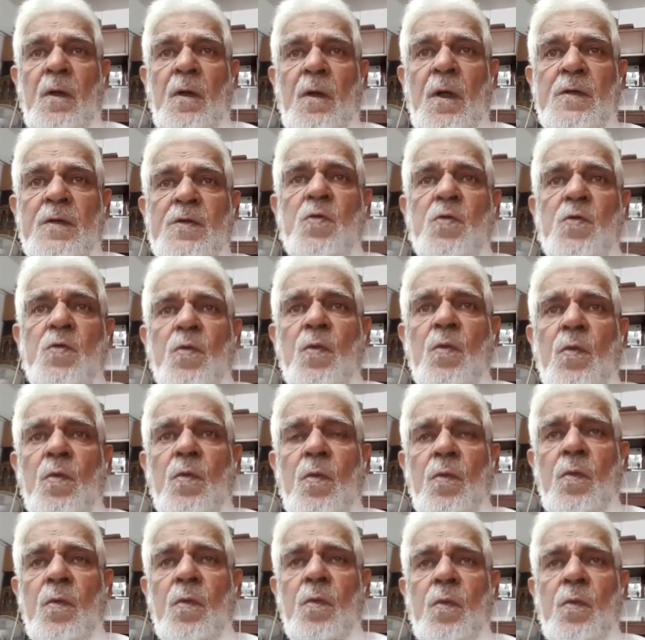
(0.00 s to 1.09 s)
I said,
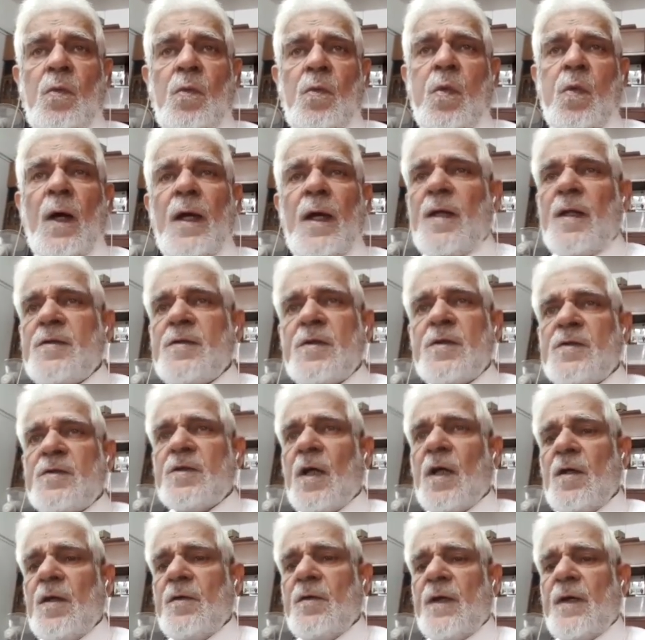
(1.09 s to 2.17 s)
why is
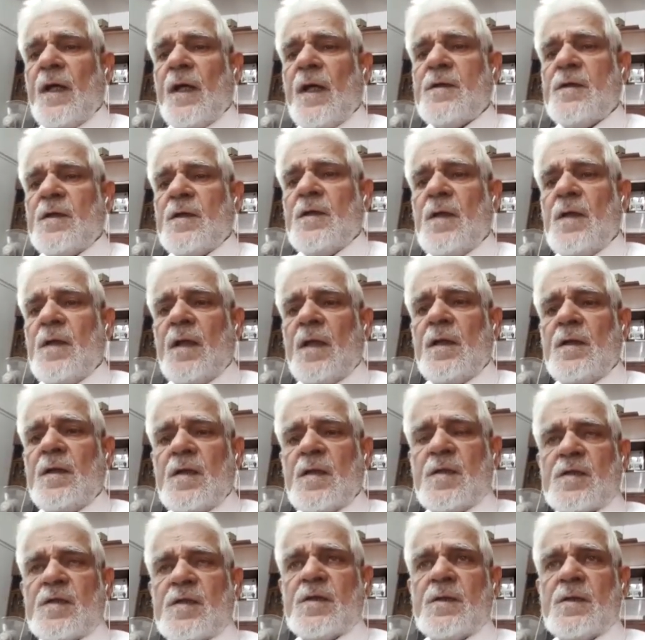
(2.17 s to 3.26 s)
child reacting like
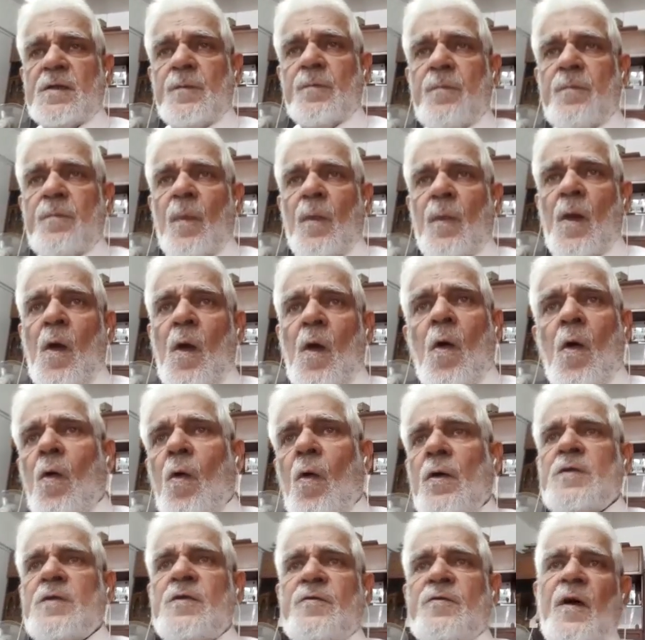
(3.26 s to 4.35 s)
this? Oh,
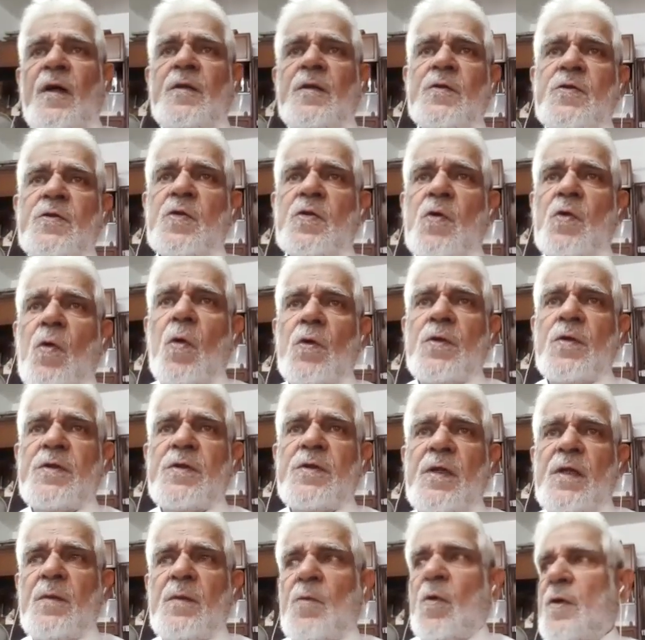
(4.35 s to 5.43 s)
his father scolds
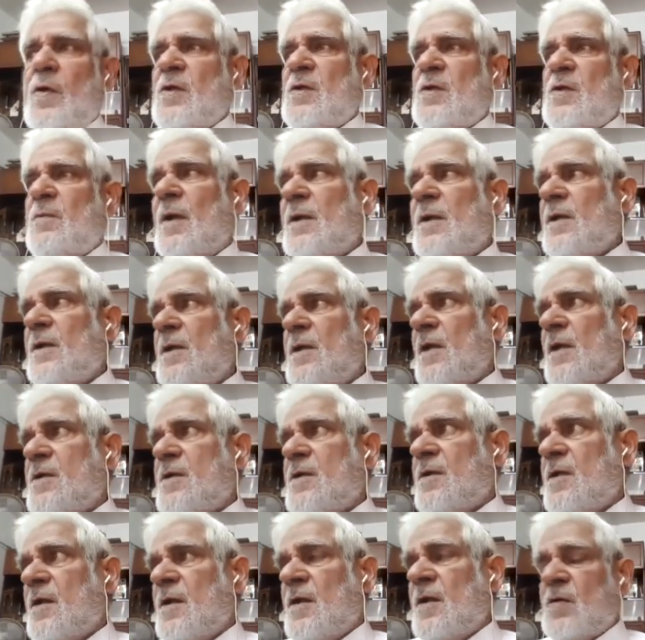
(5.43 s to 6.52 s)
him, or his mother
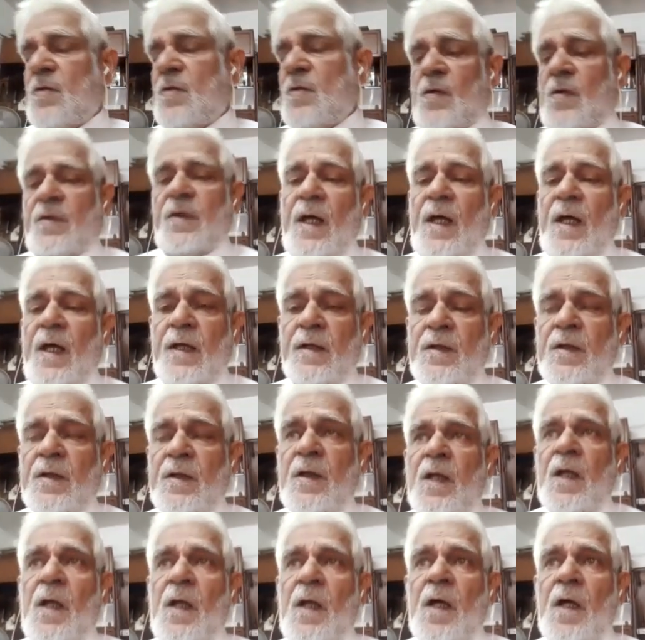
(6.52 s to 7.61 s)
does this or that.
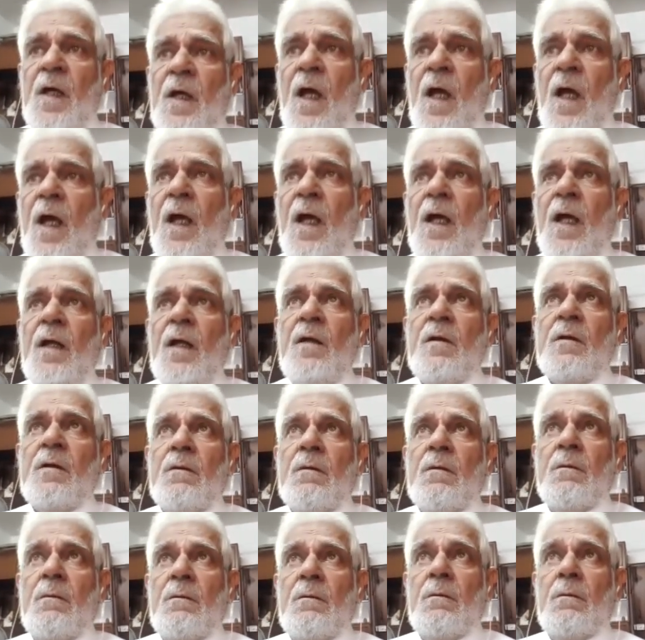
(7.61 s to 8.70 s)
And
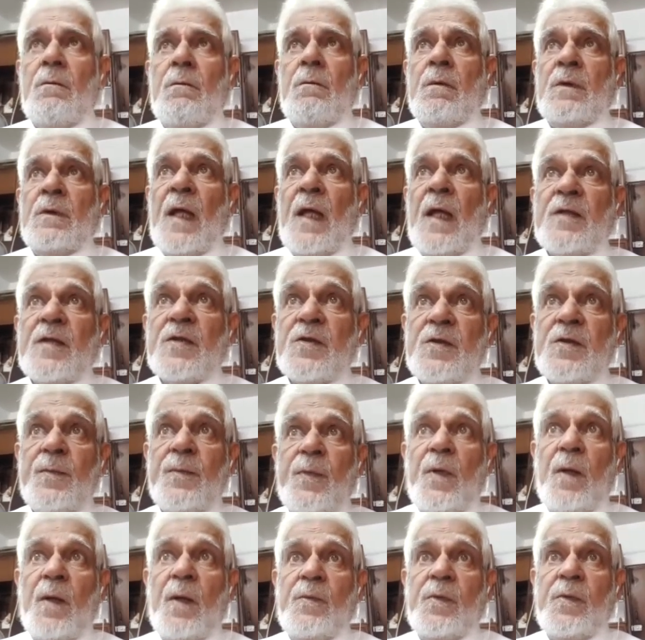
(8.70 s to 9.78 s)
that's the
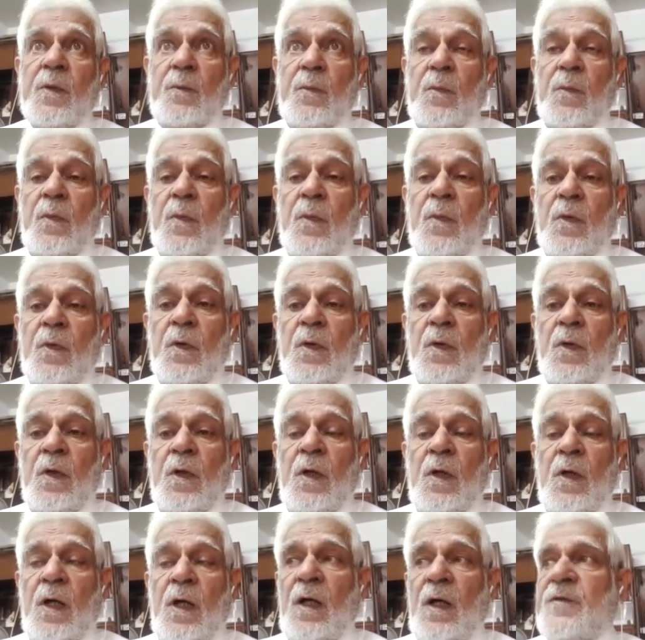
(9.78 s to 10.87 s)
problem.
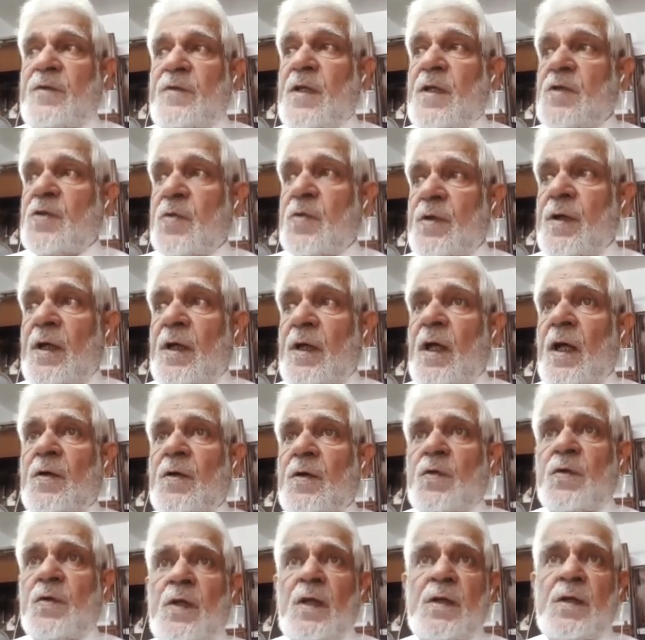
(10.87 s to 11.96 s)
I've just today had
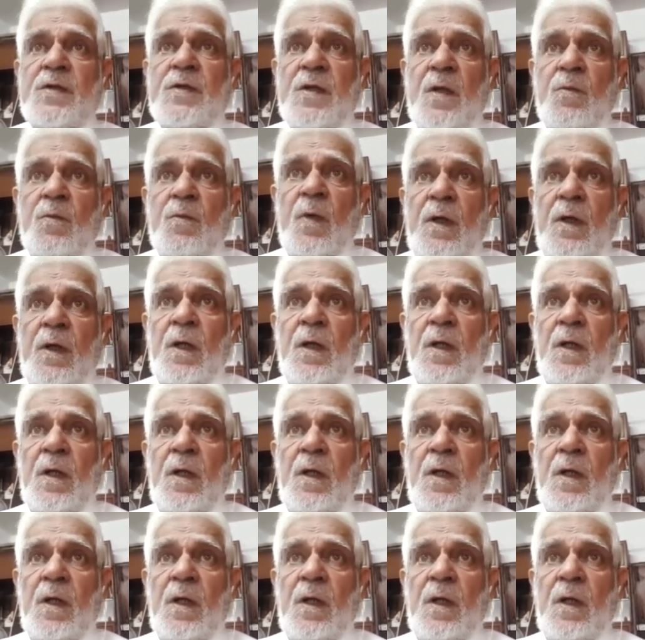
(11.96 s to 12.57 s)
to tell someone.